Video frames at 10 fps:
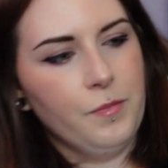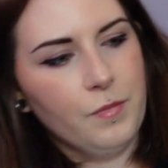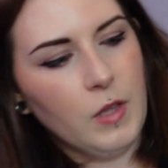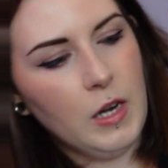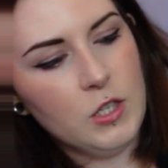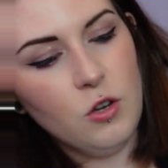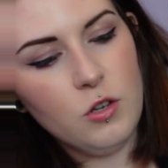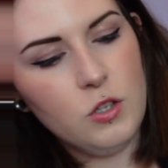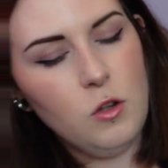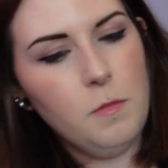And it's not
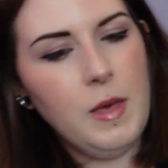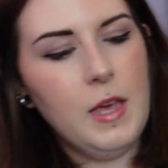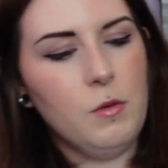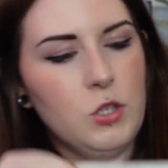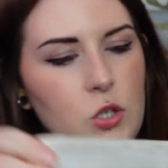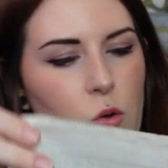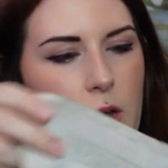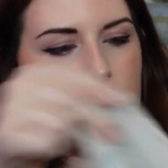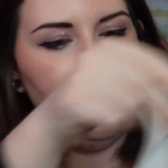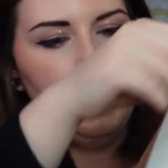too big, which is
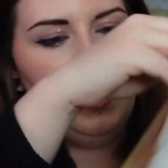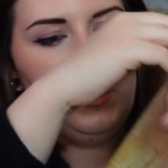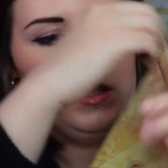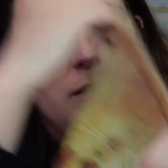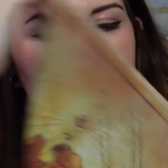quite nice.